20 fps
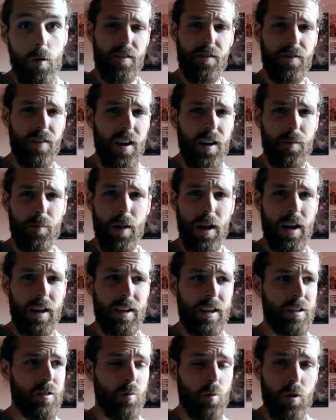Fuck,
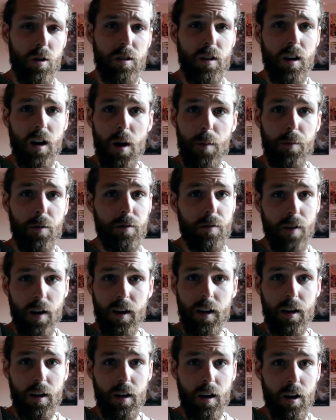man, it's worth a couple
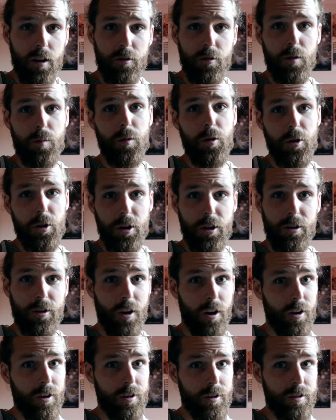fucking $100 million
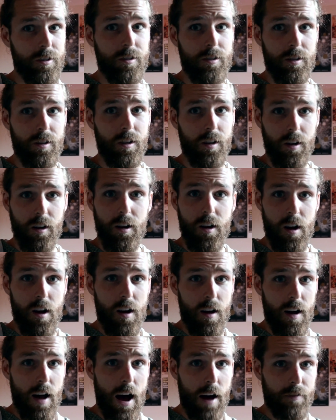to
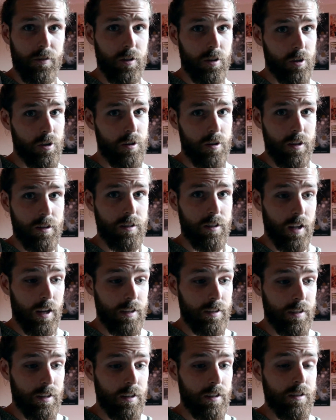have to learn this
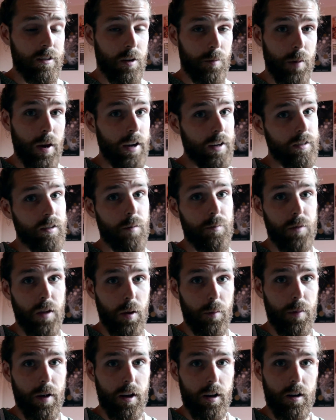lesson to make
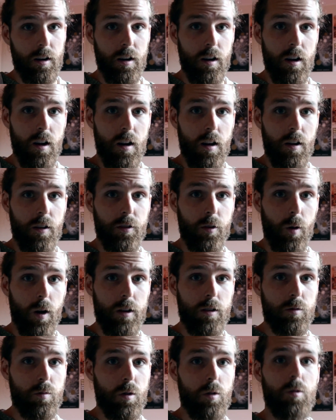something better. So I
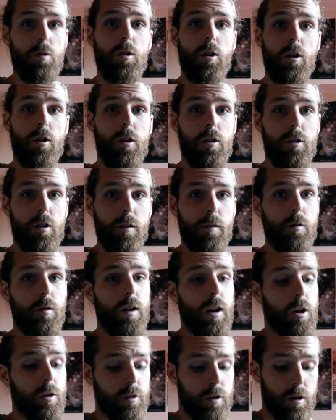just want to encourage
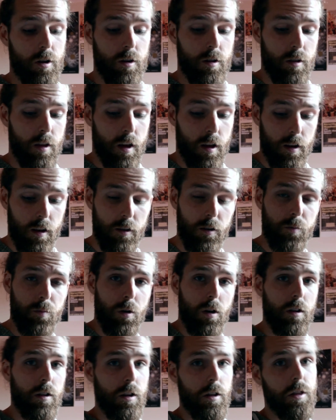everyone out there that is
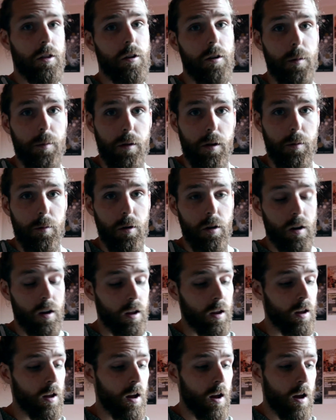part of the Ethereum
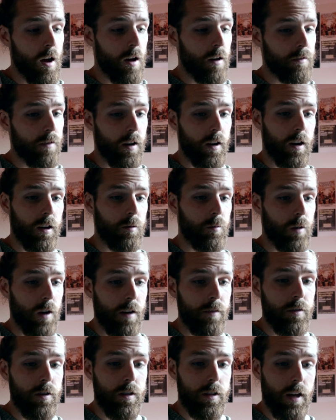community, fucking
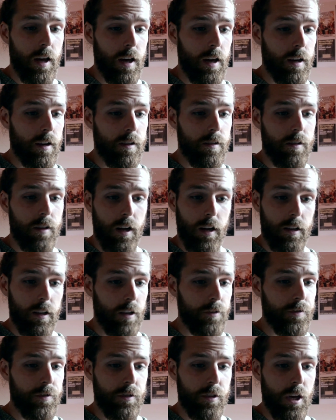whatever it takes, like,
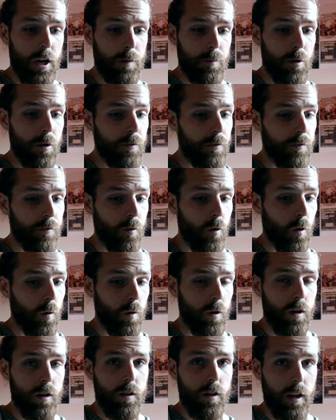let's just keep moving
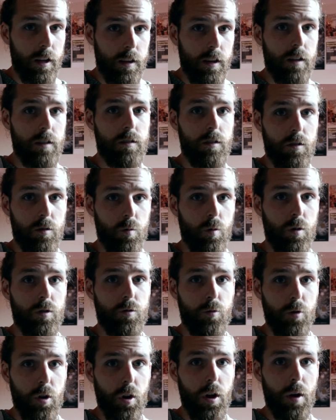forward. Like, this is
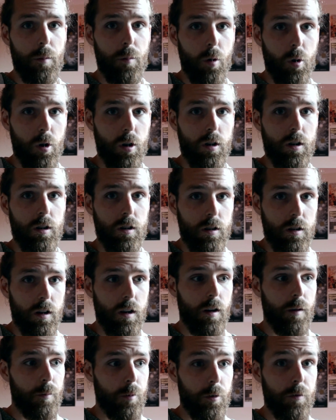what's really important
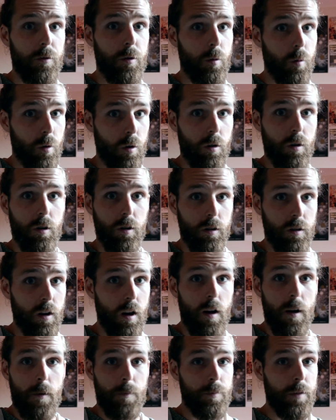to move the world
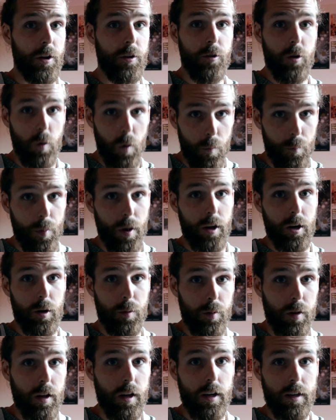into a better
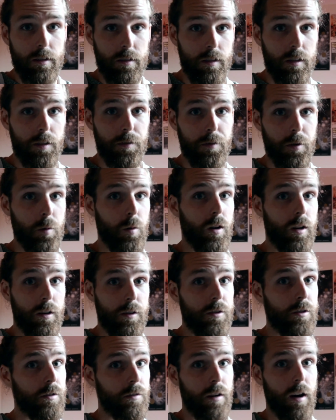place if we want
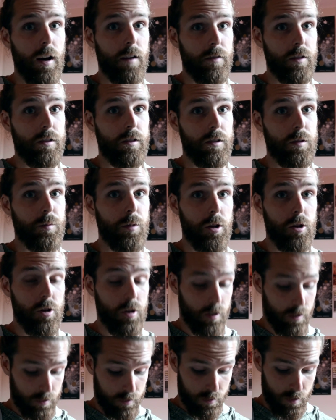to survive as a
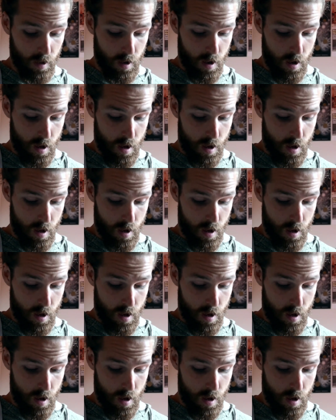species.